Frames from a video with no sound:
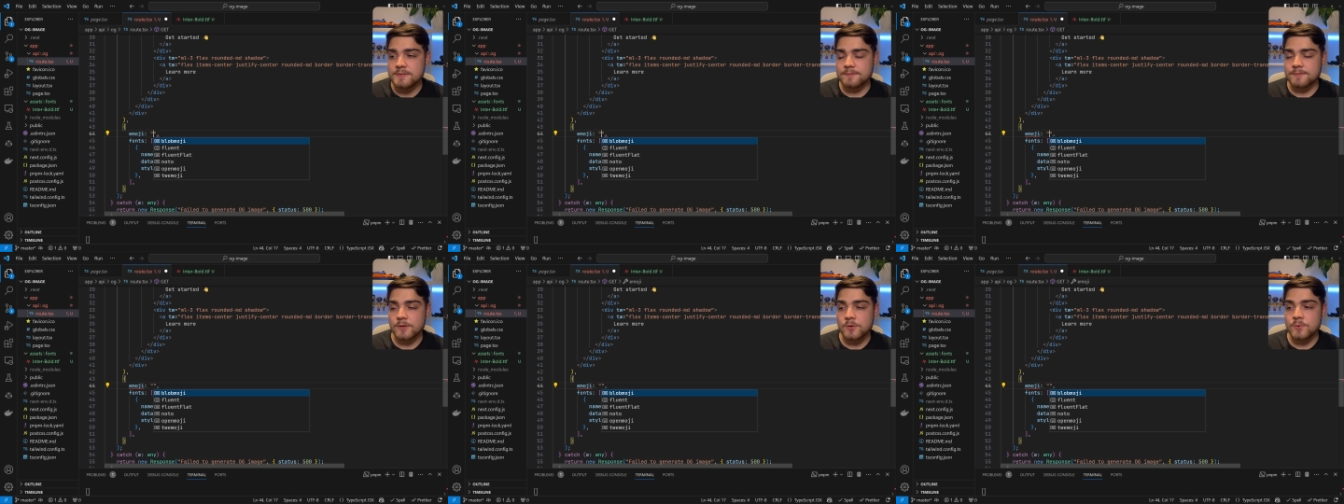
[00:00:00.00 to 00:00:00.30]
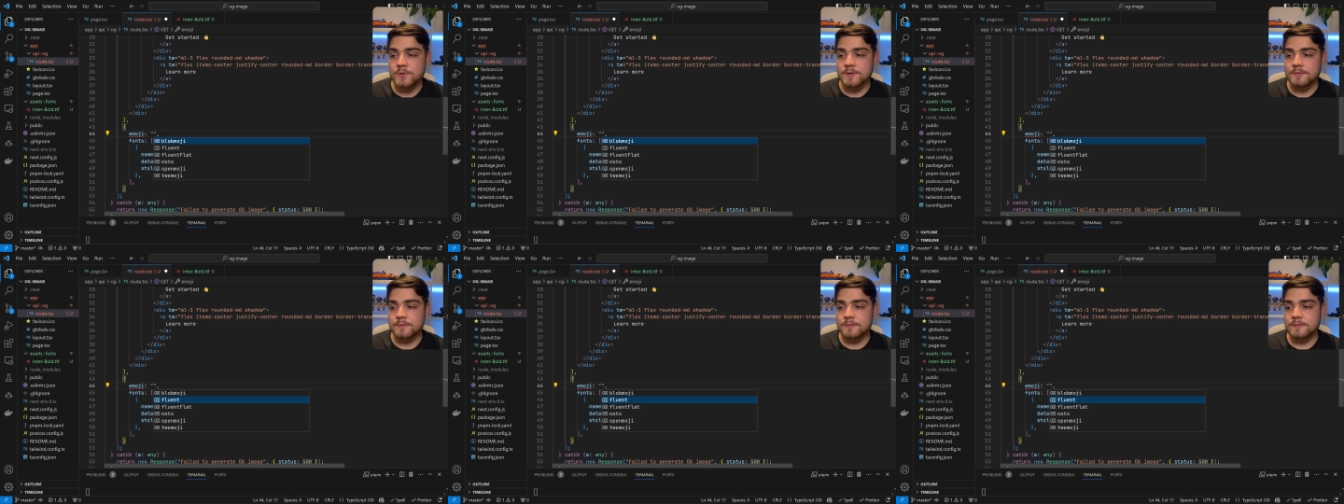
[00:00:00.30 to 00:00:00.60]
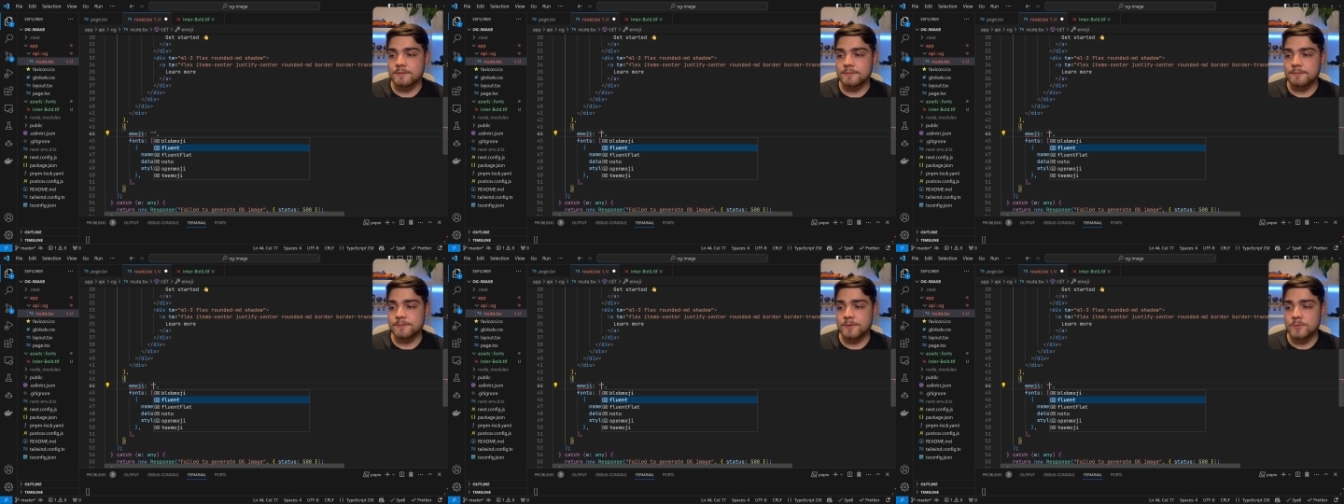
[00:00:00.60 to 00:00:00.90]
Fluent,
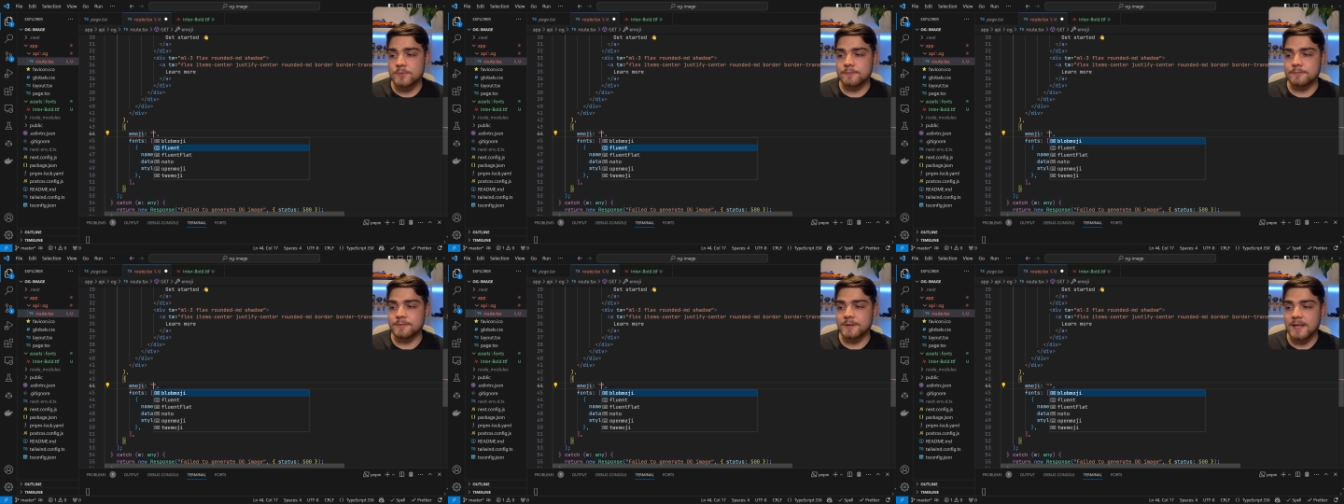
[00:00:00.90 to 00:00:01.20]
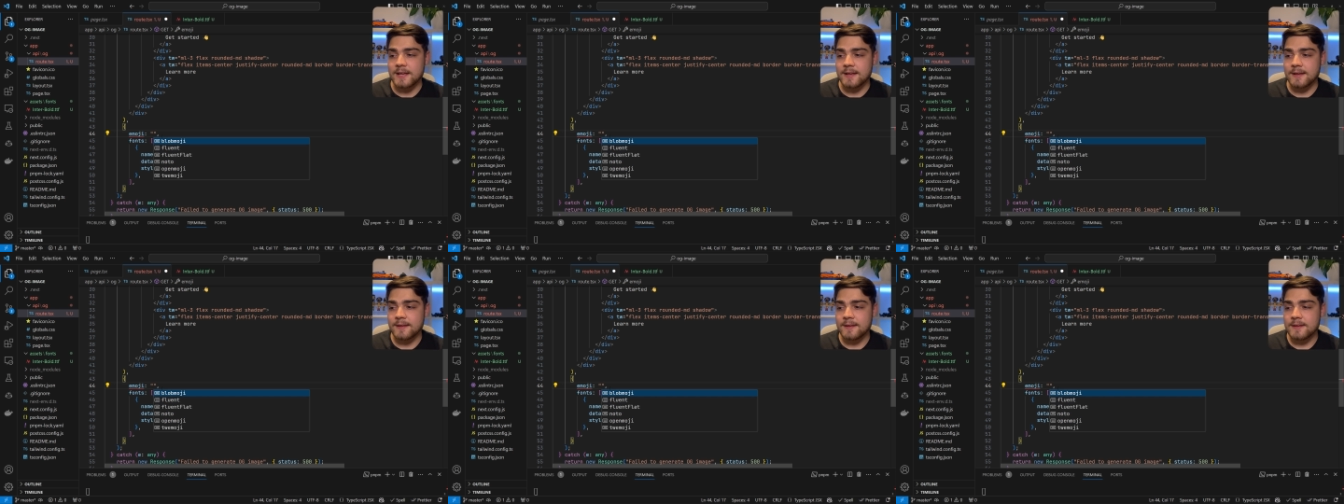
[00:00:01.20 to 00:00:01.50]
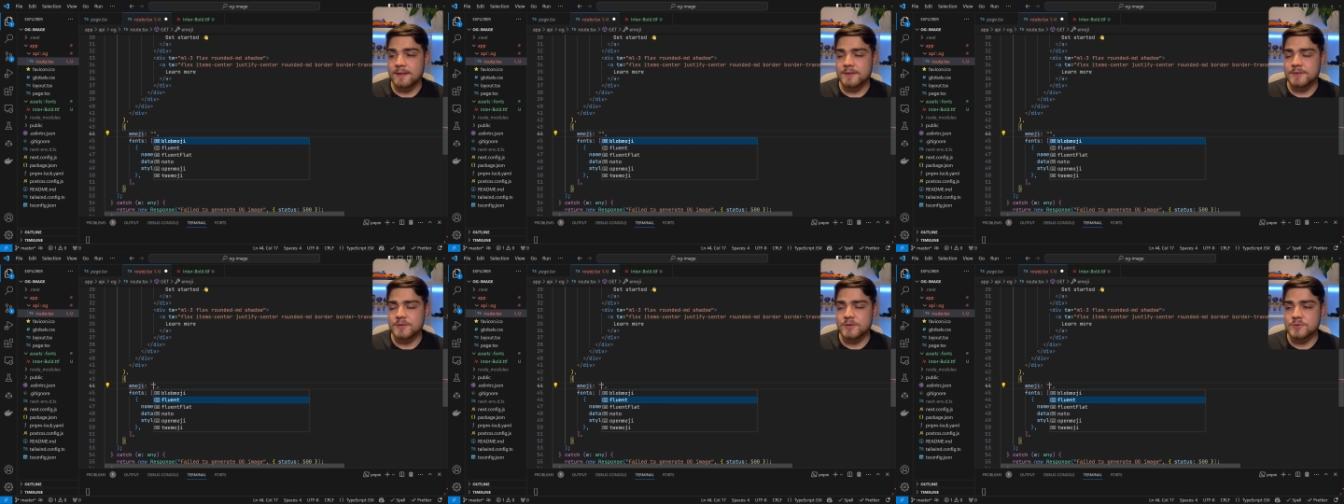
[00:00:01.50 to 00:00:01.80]
Fluent Flat,
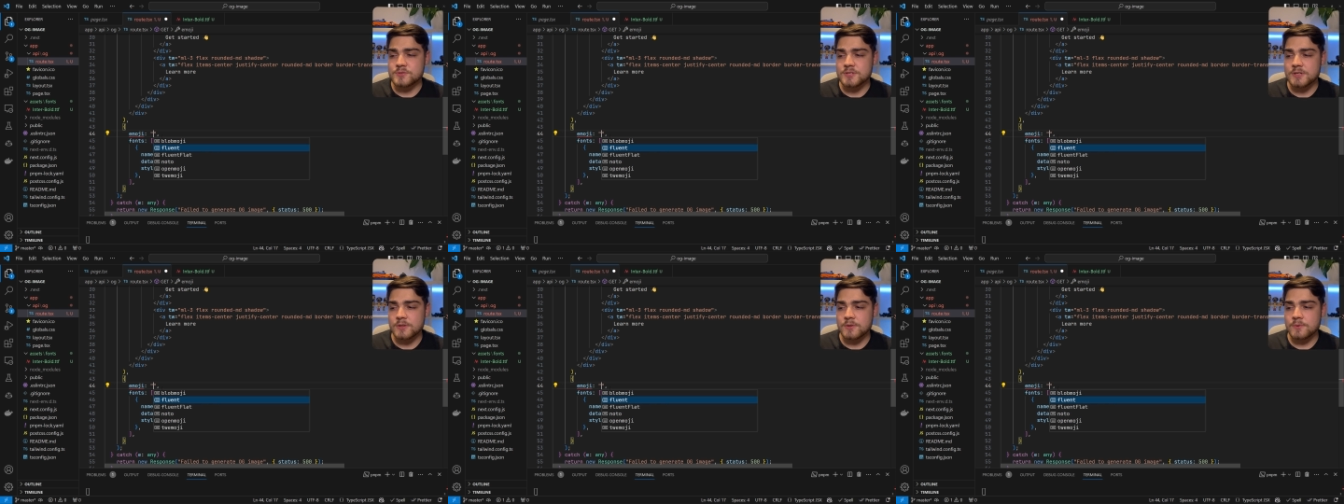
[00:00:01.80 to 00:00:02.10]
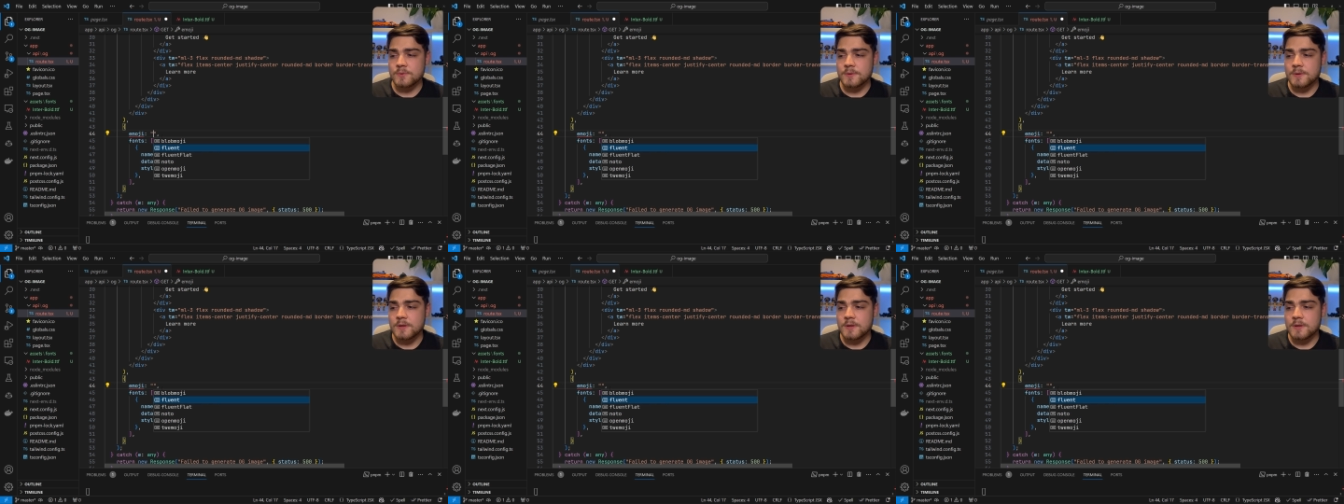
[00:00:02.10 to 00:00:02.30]
Noto,